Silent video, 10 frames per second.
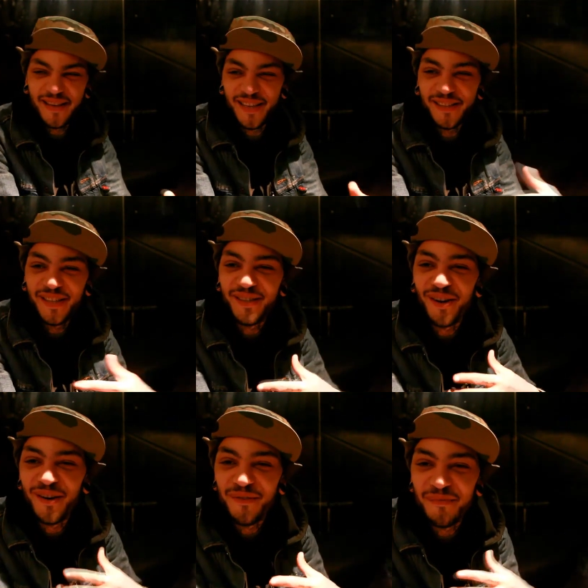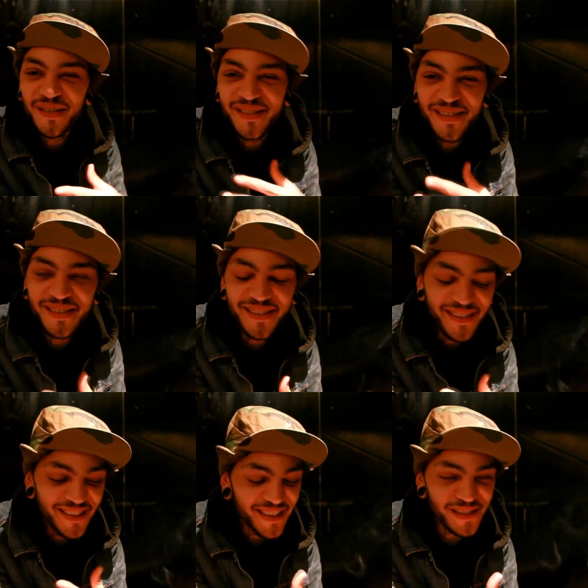It's hard for me to
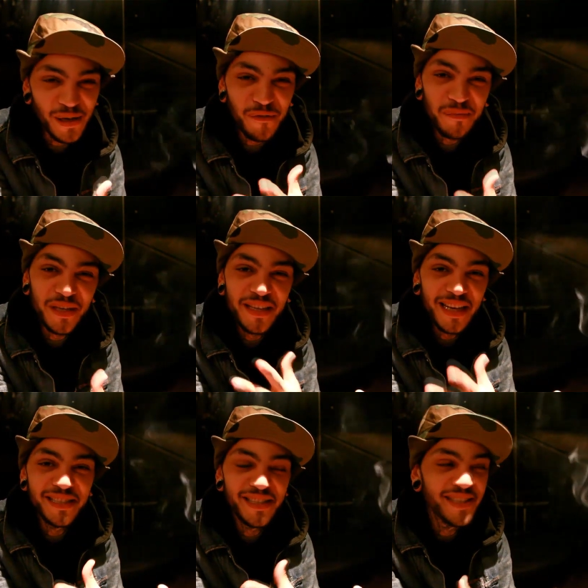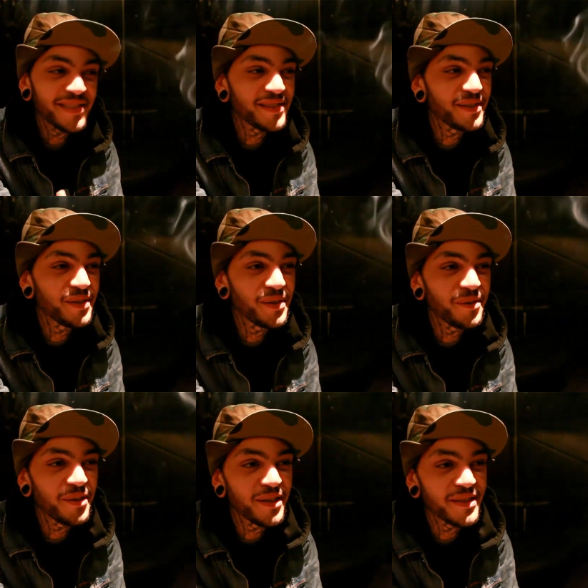digest, you
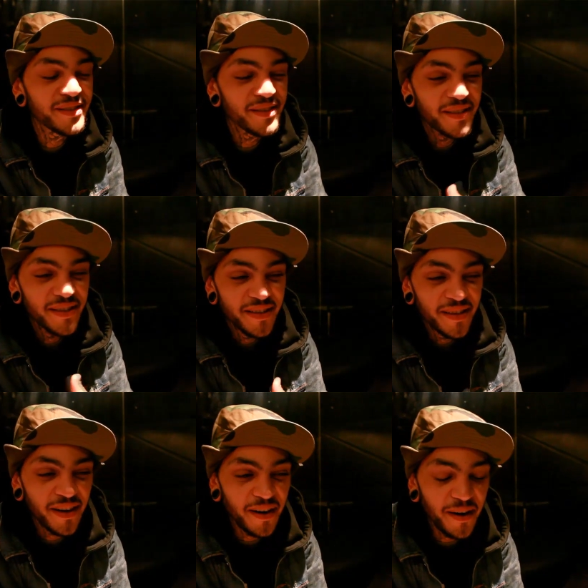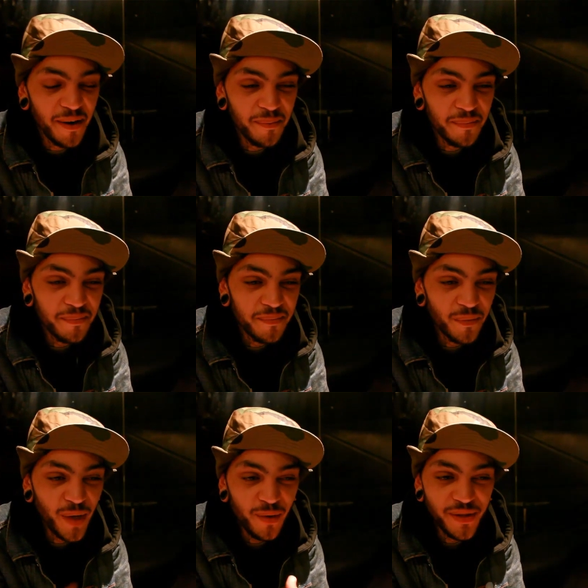know, because
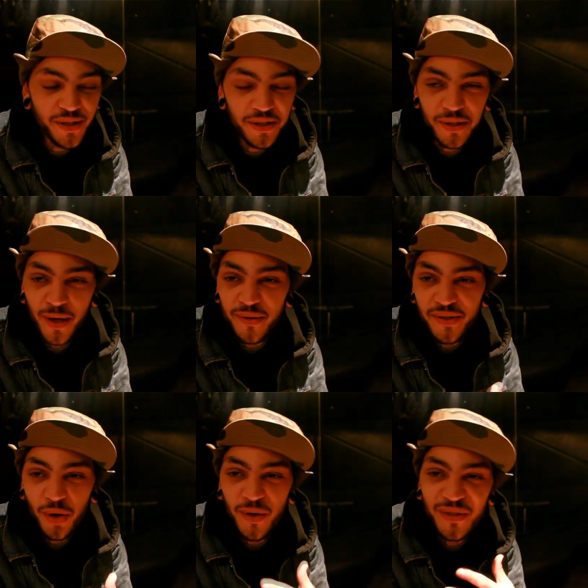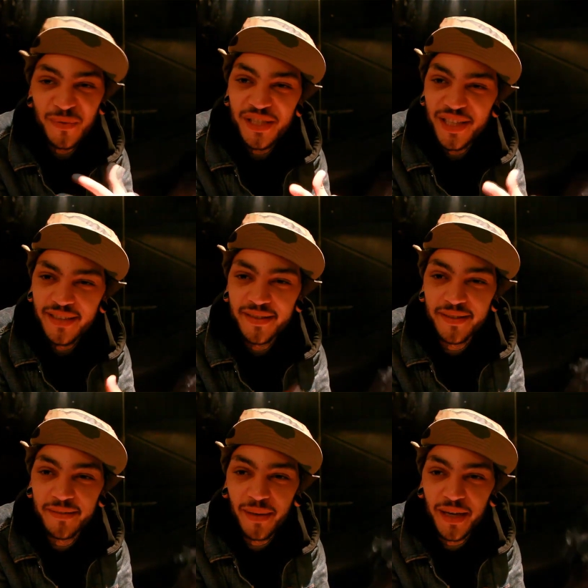when I was younger, I was always
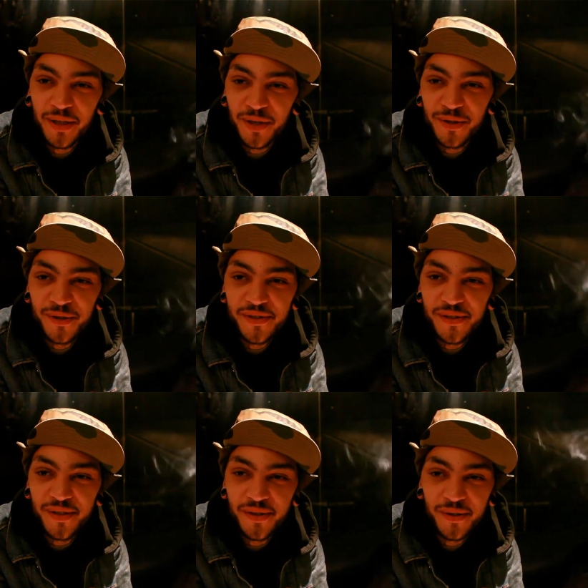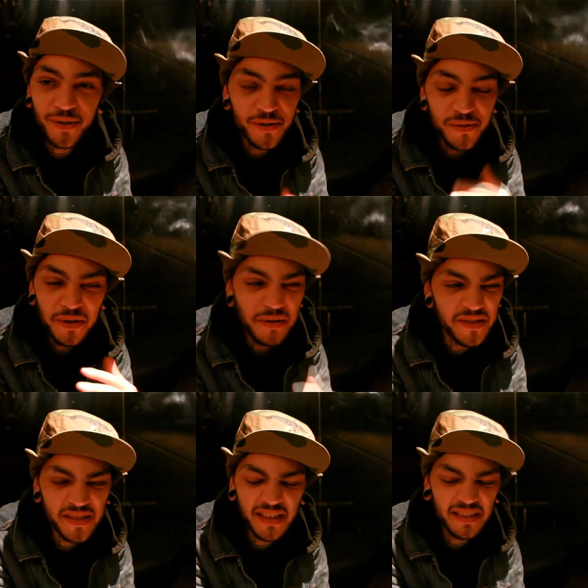rejected by girls, you know? Girls were
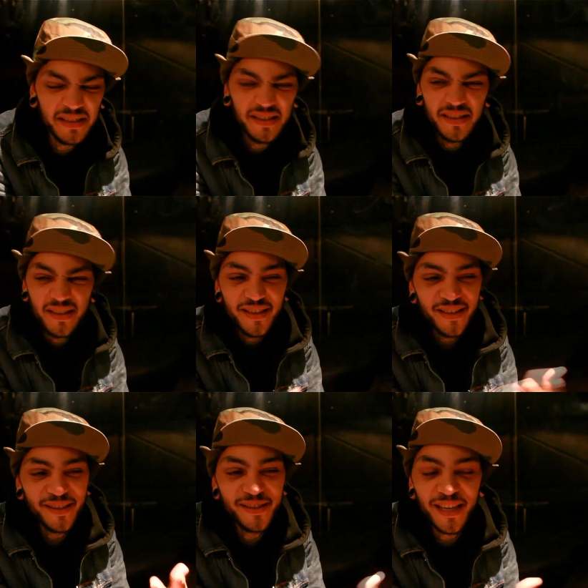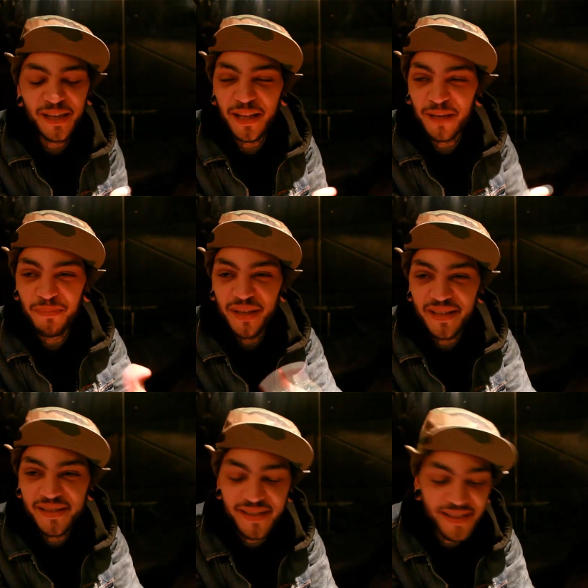always like, it's kind of like
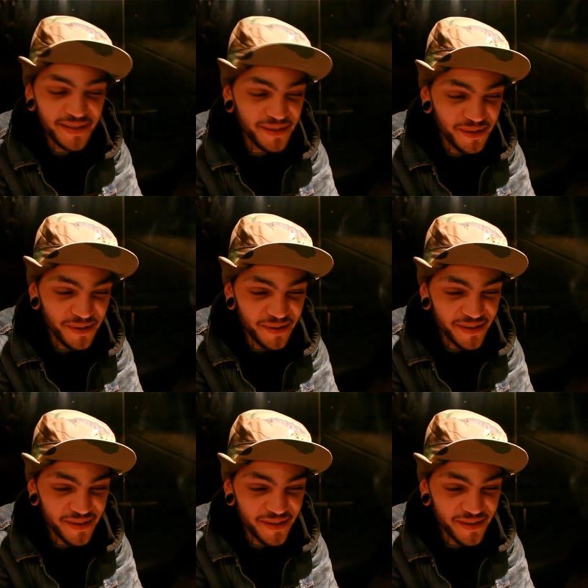Biggie said, you know?